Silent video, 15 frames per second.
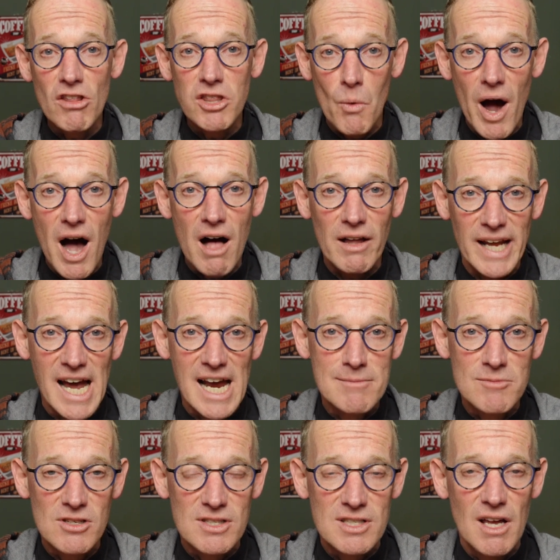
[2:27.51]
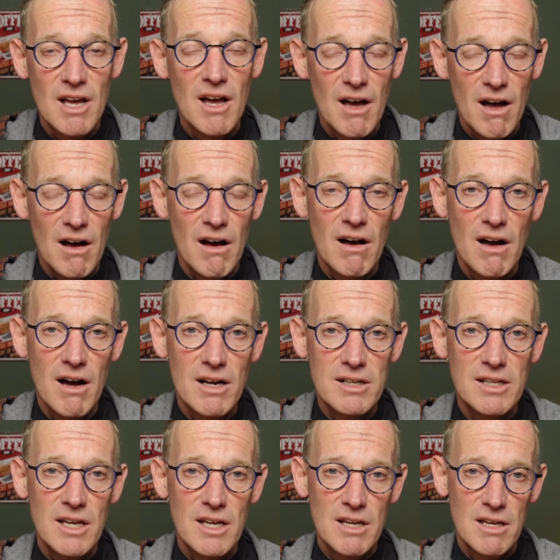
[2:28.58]
the wild animals
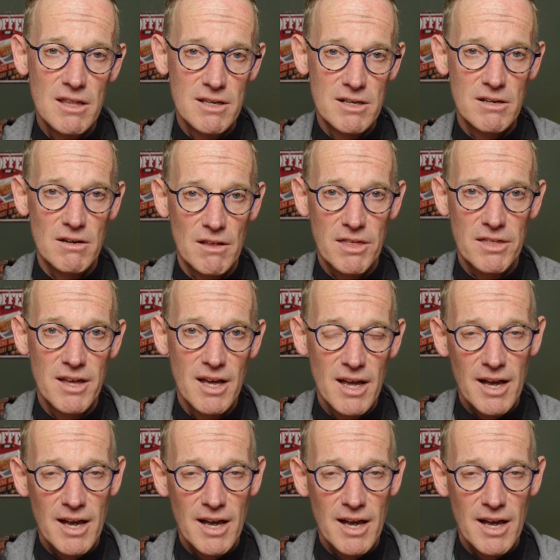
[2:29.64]
on the earth.